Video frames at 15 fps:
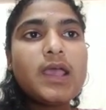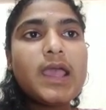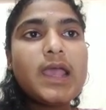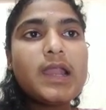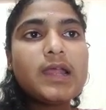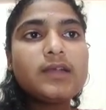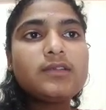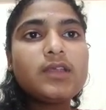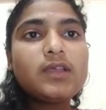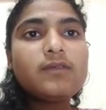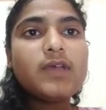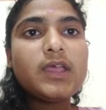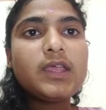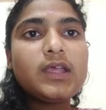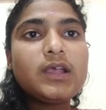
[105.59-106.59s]
Electric
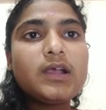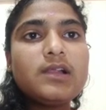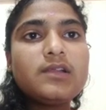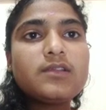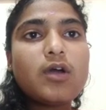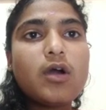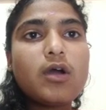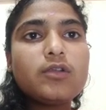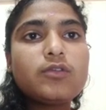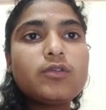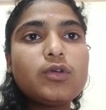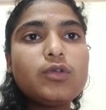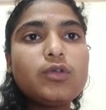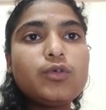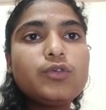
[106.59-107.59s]
vehicles
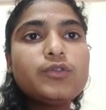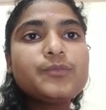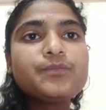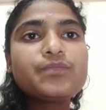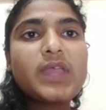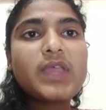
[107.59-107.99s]
also use